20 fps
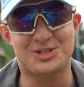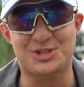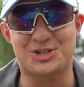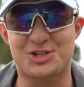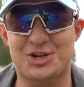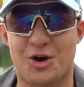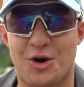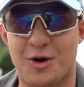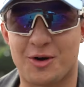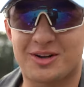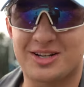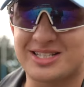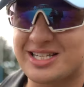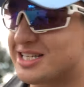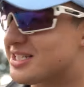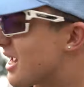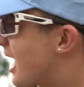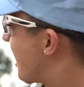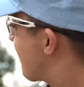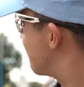to show
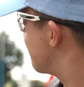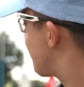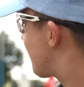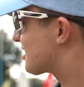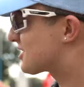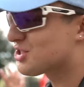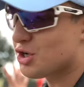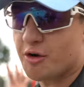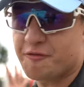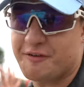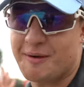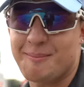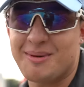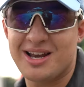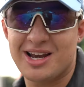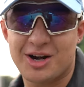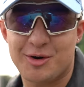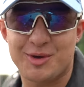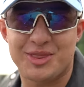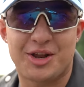I'm not so
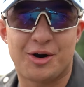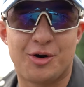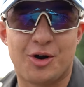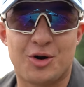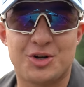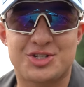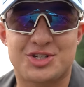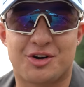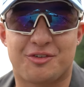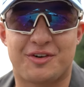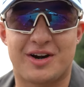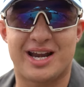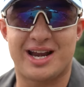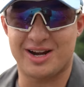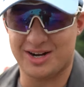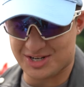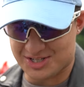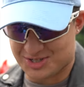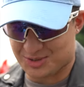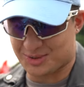familiar with the roads over
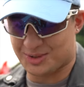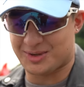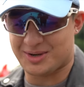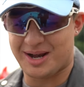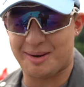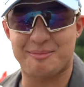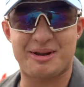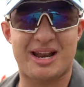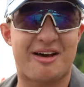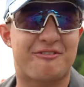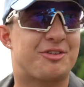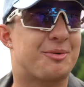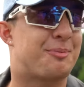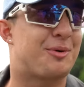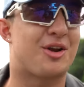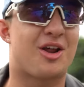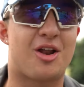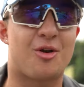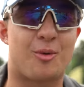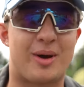here, so I'm gonna have to
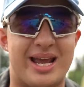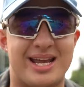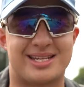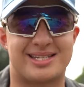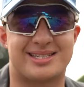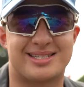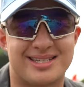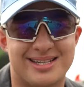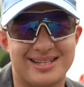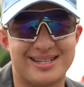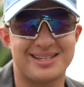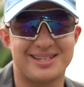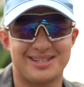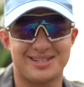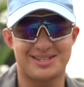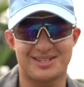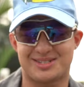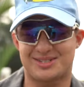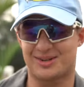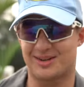put on Waze.
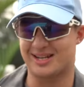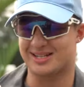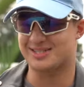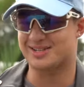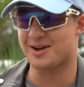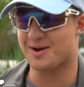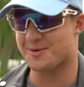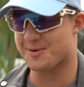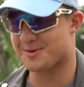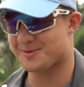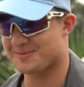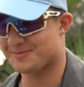So let's go.